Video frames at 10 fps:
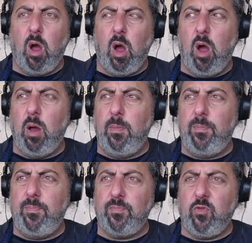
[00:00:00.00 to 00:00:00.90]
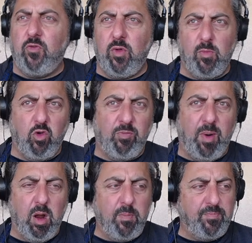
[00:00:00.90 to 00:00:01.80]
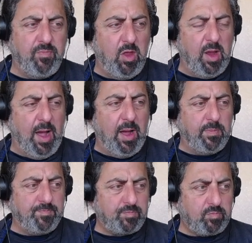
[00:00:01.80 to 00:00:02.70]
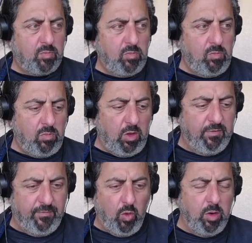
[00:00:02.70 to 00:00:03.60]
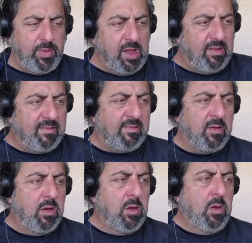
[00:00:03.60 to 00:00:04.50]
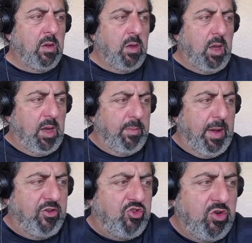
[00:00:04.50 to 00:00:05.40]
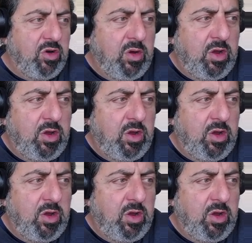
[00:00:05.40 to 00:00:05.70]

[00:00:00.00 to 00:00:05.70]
for the most part, you got 4 beats in a measure,